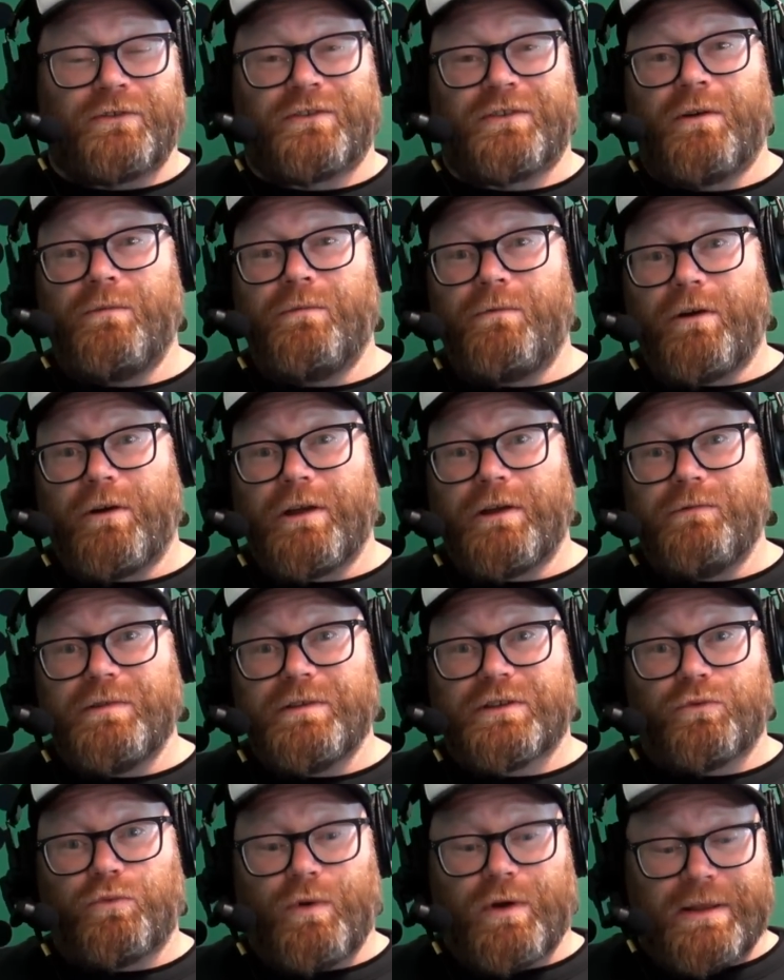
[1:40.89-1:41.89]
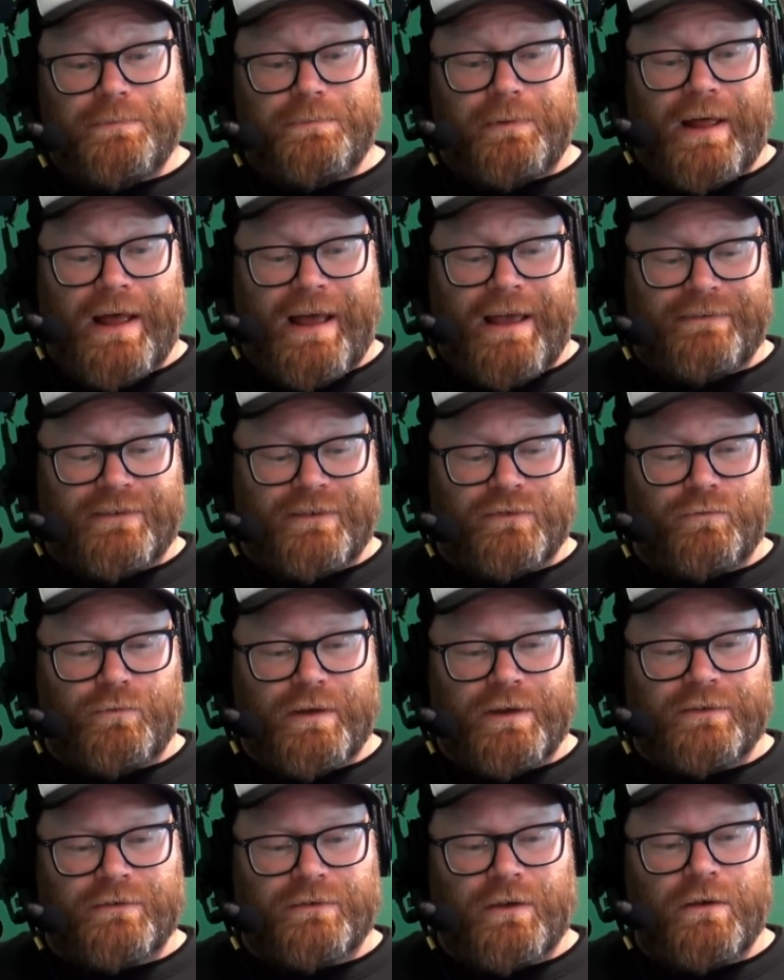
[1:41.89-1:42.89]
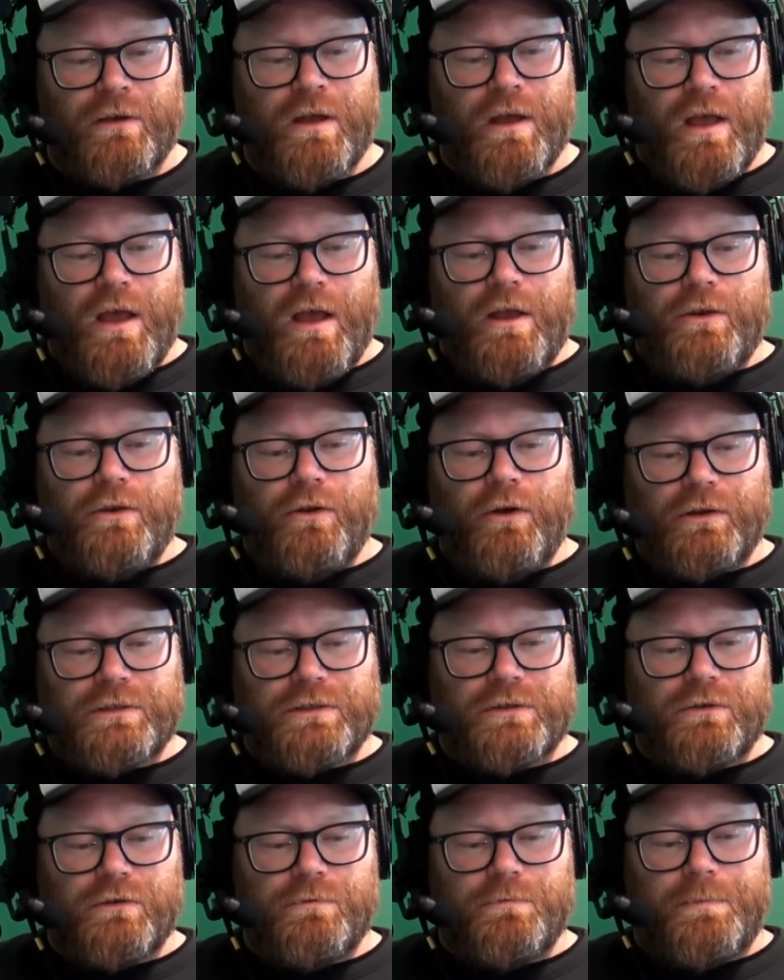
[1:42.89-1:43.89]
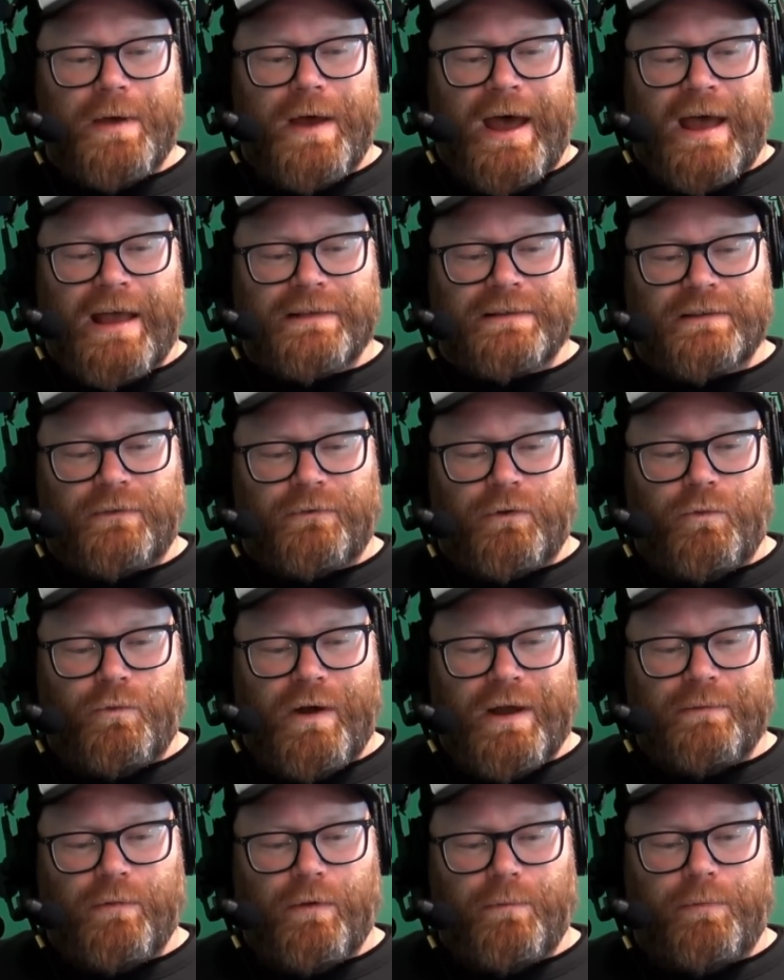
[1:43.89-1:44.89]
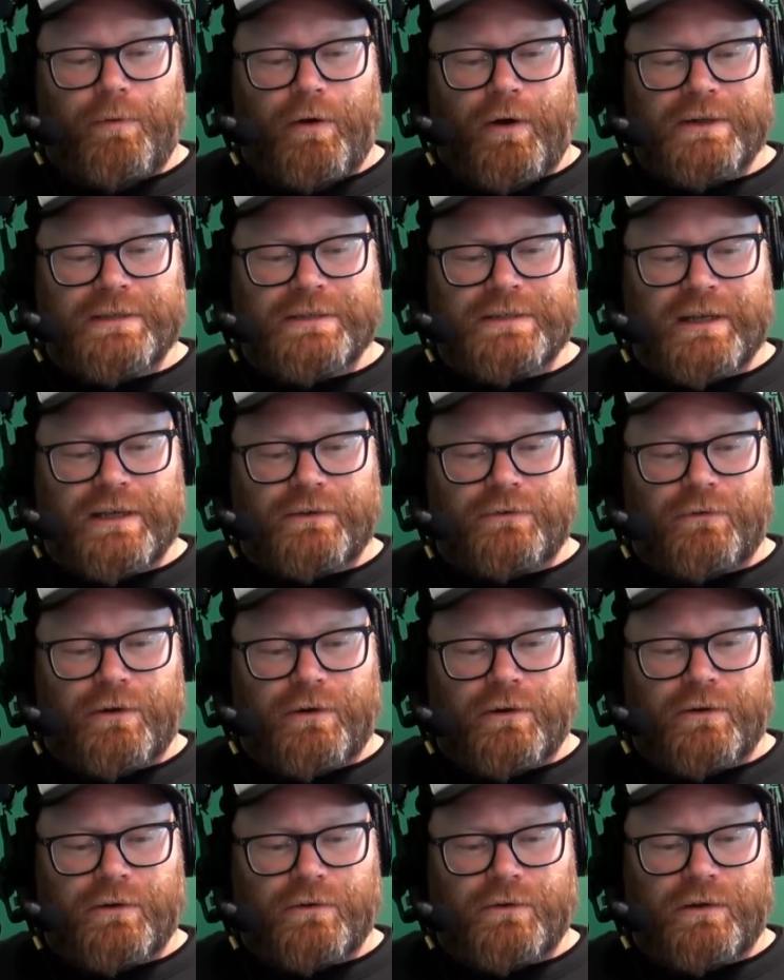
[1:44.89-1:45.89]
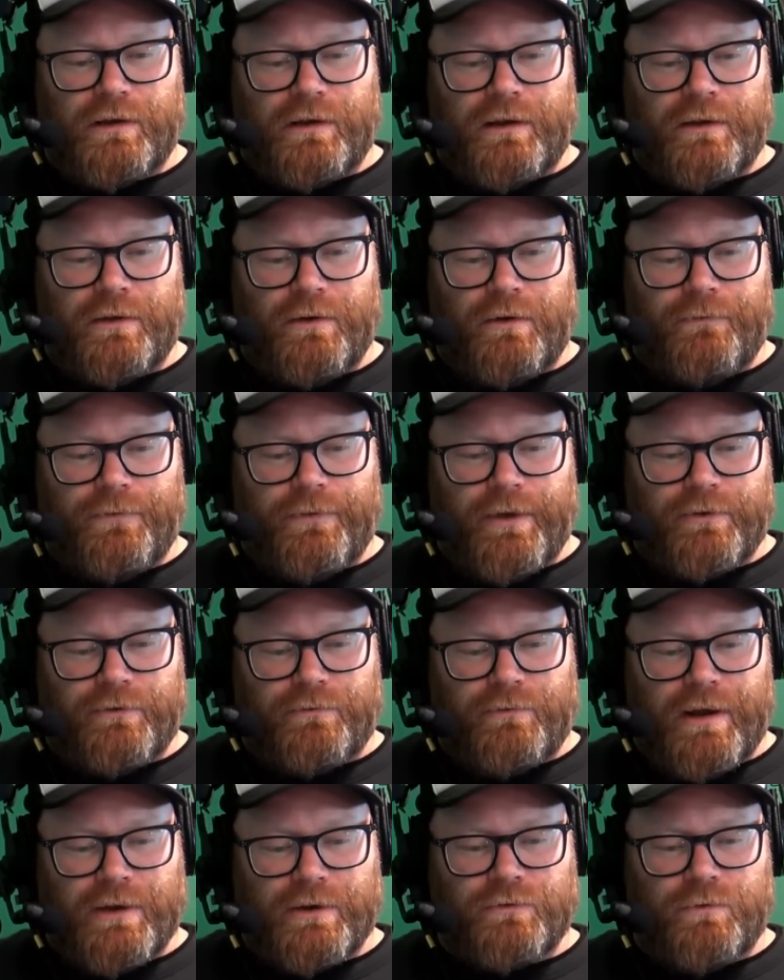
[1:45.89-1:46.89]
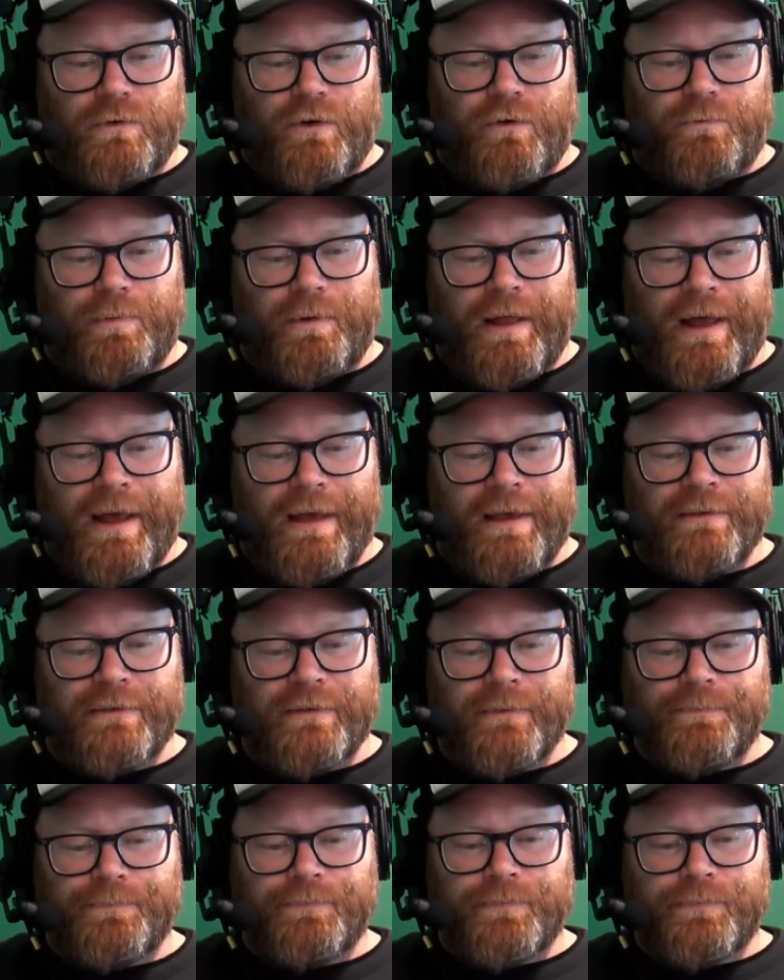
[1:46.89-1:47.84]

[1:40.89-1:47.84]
So I'm rocking with 20 players this week. So not too bad. So if I whack my buy detector on, I can click off those round 12 players.